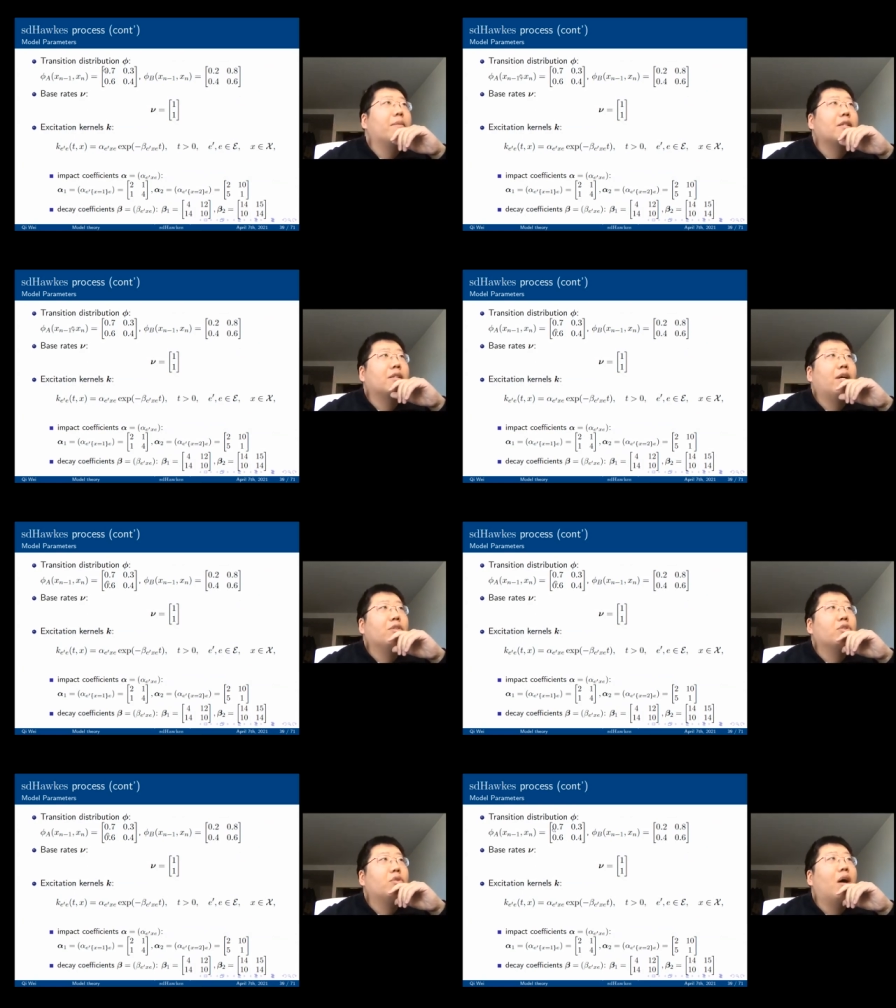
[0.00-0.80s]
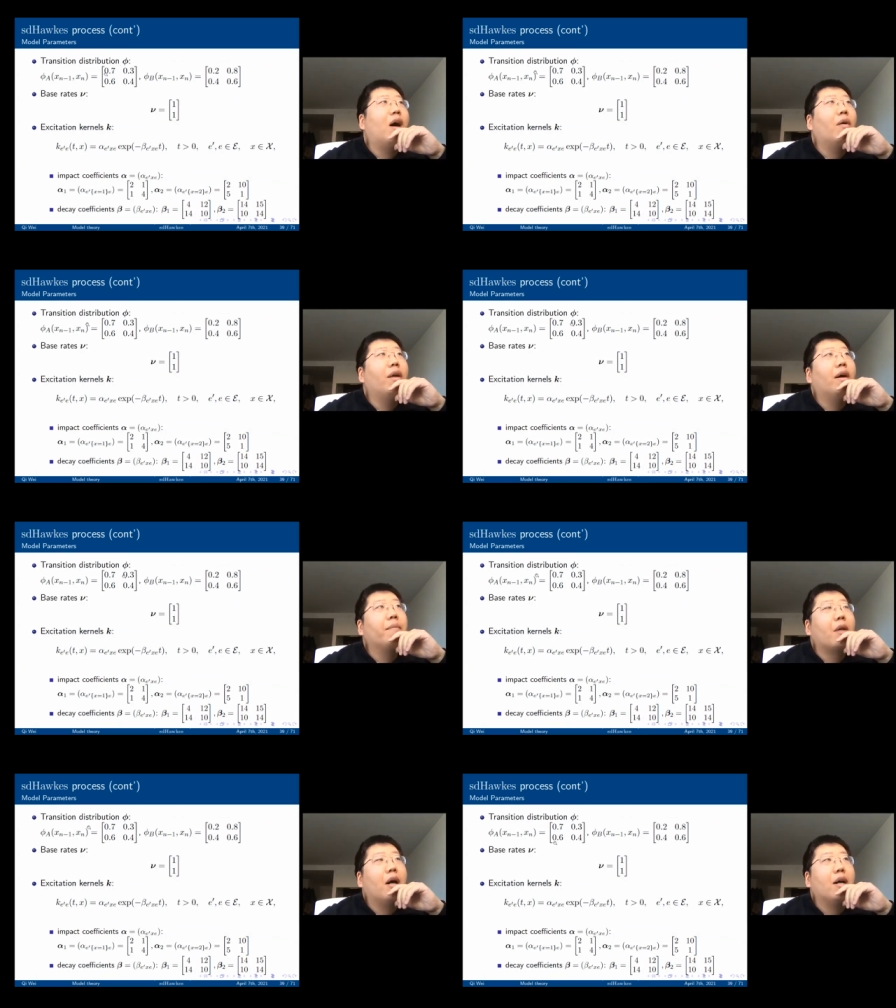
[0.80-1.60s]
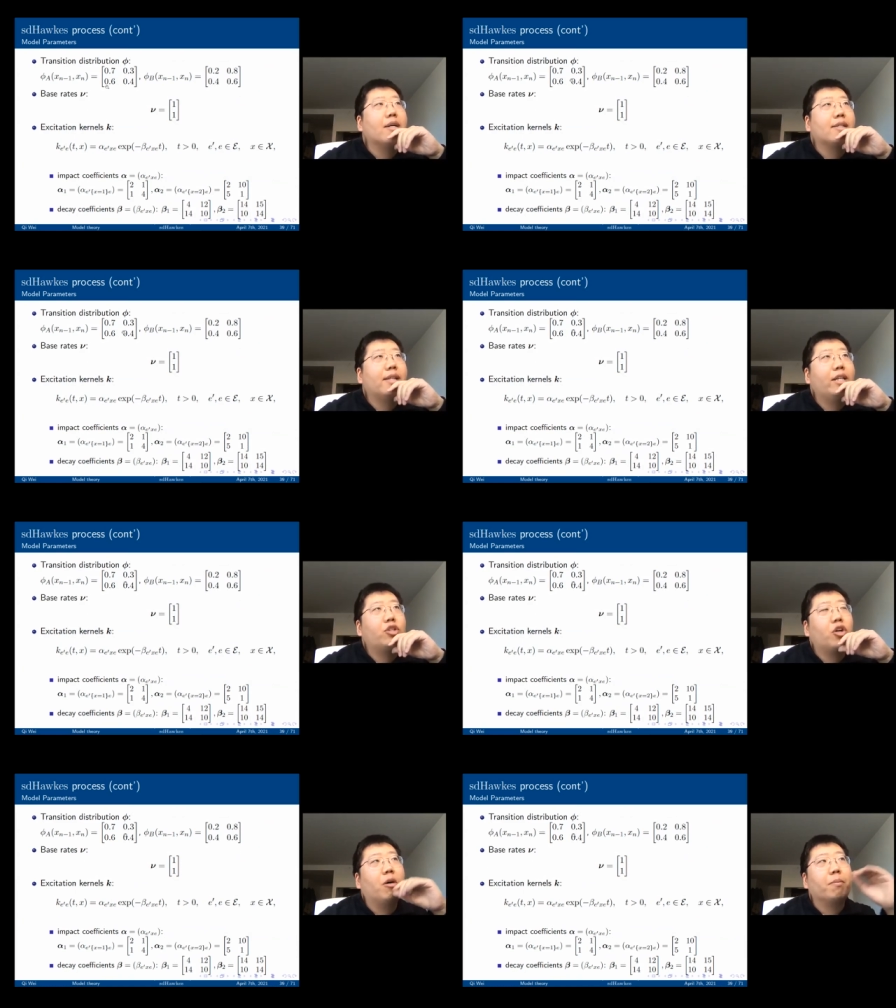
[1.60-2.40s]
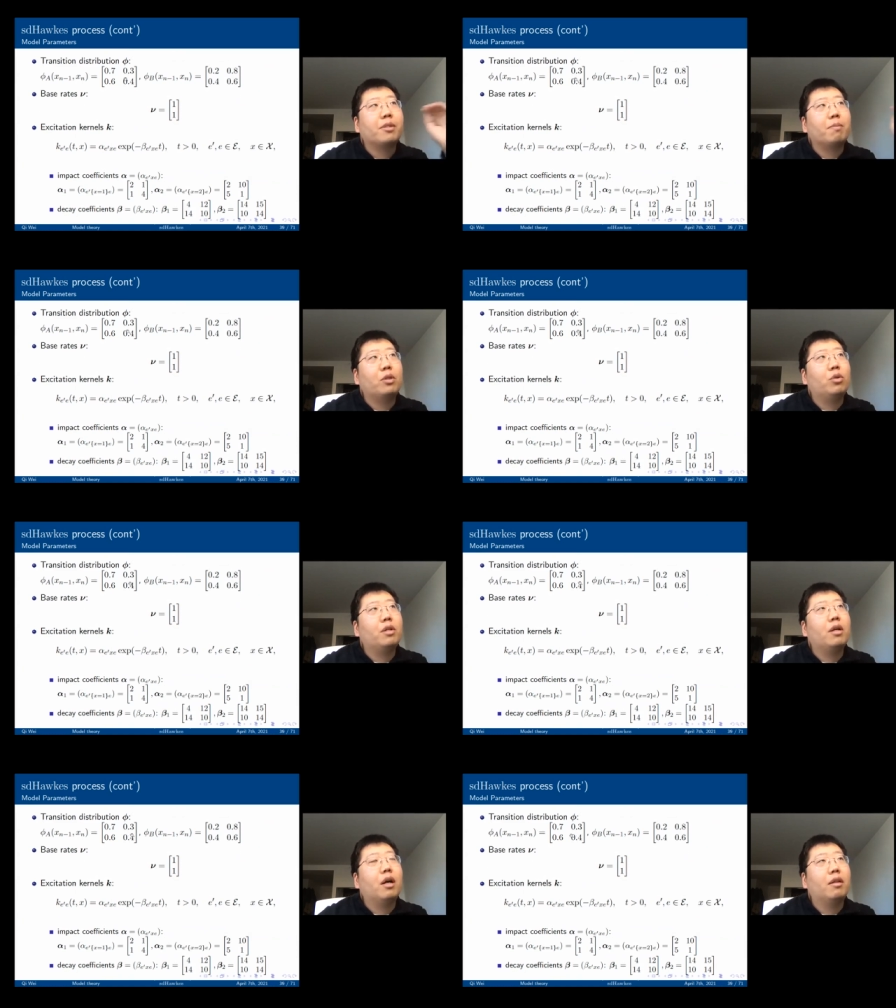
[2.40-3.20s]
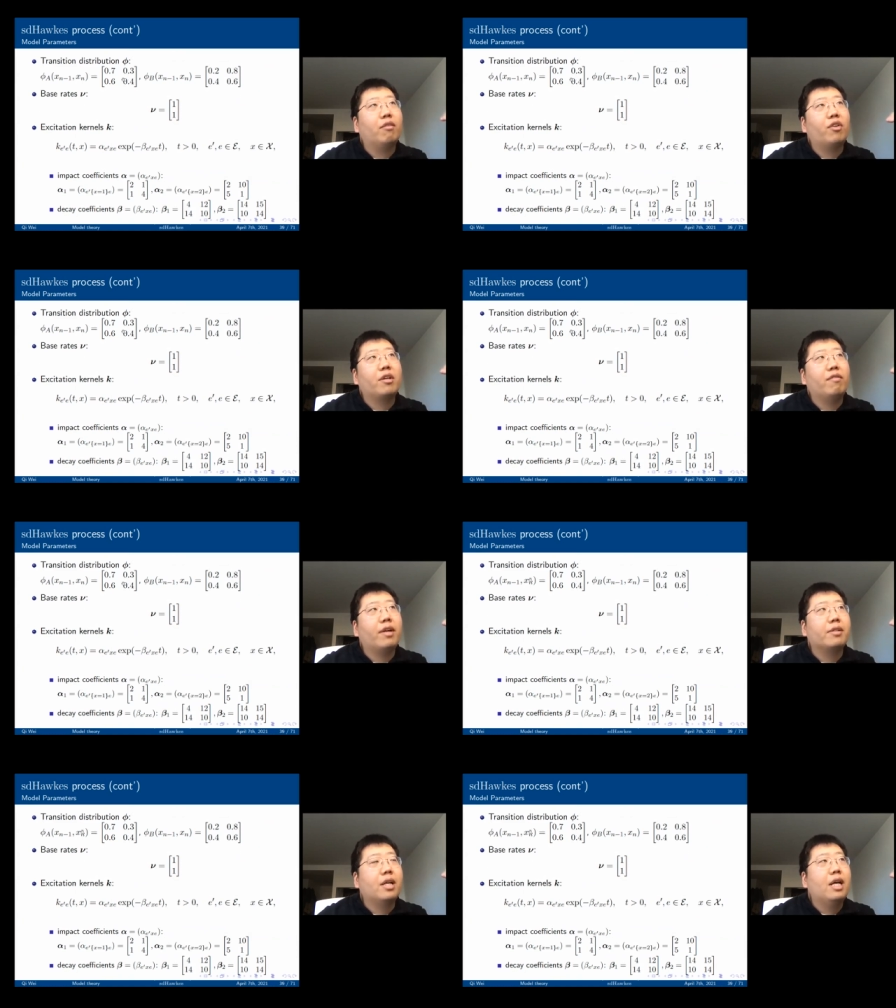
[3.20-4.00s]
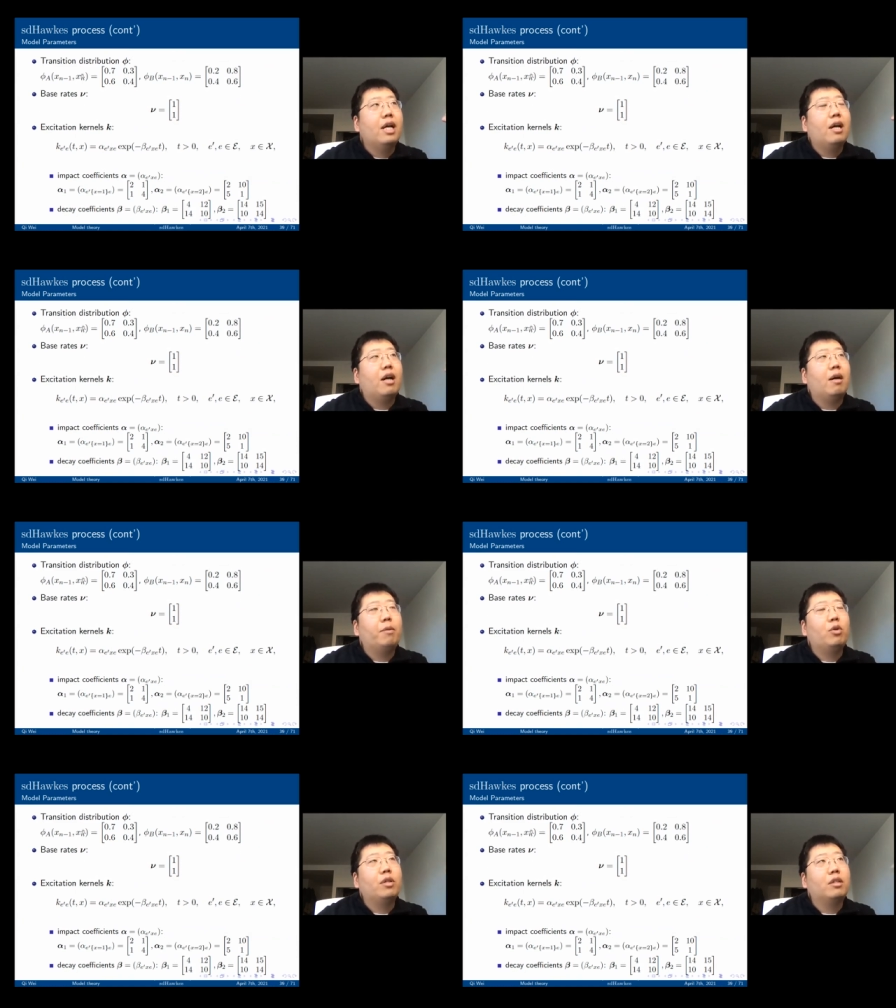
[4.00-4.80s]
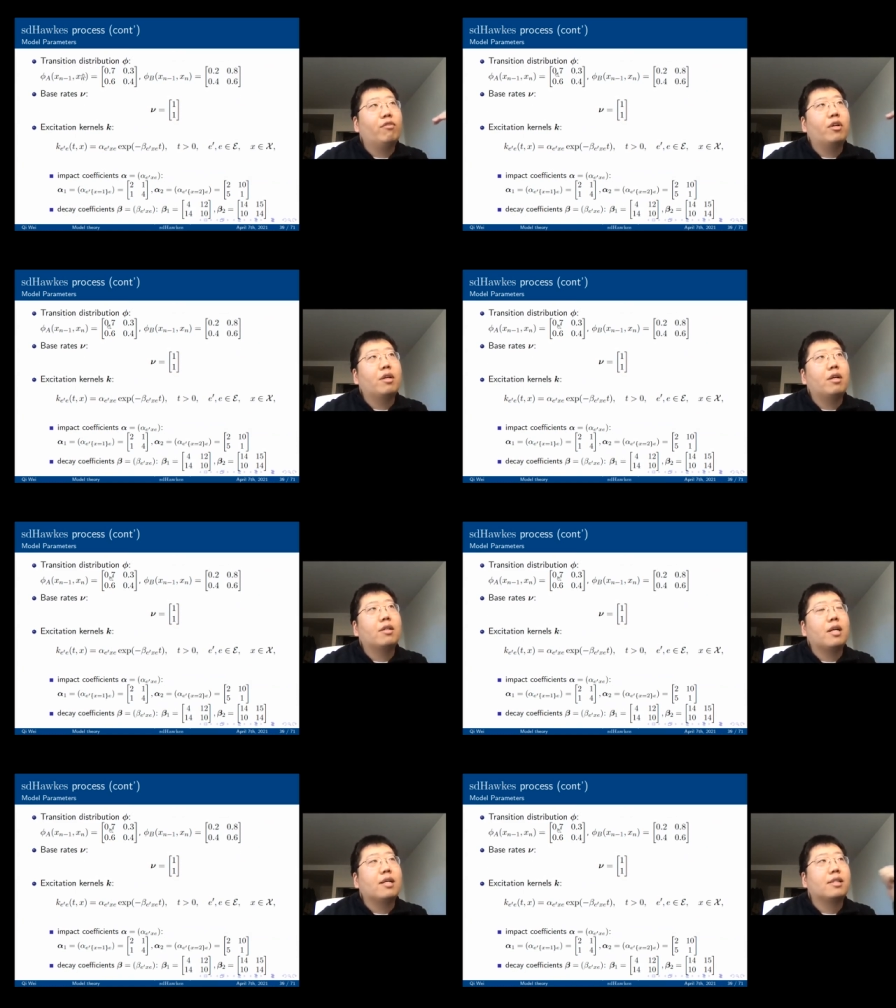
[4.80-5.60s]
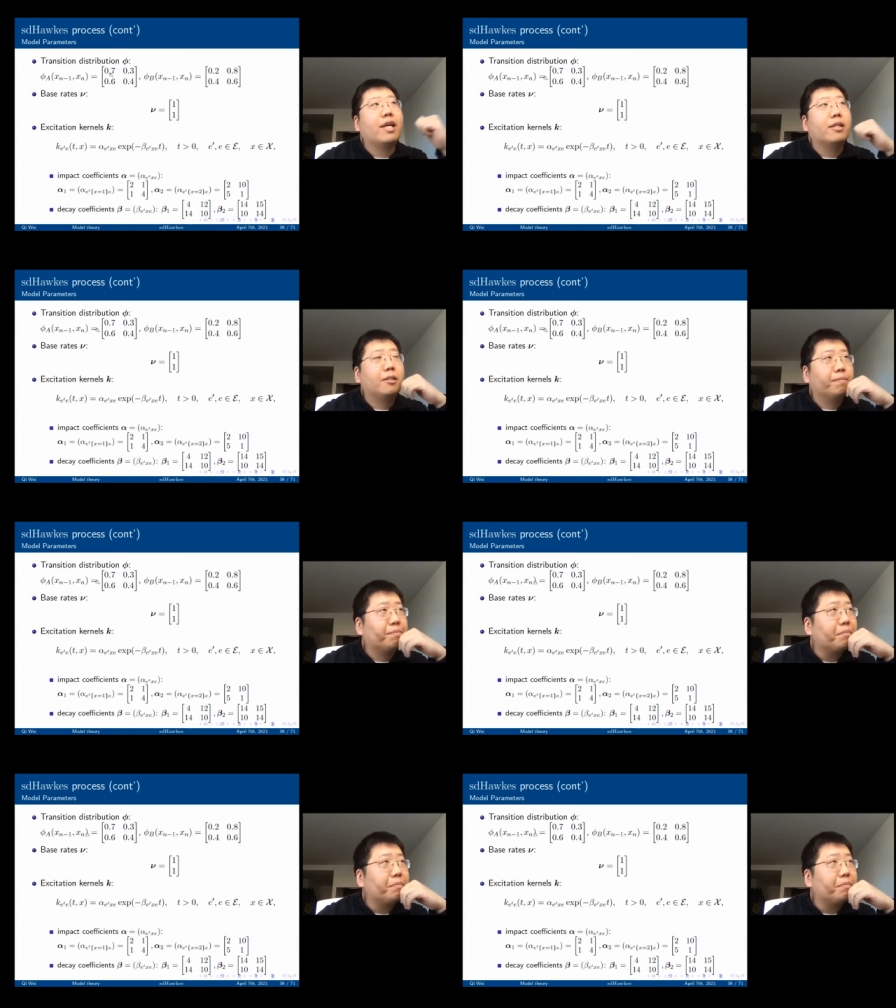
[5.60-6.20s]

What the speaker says: this tells you how the state jumps between the different events, between the different states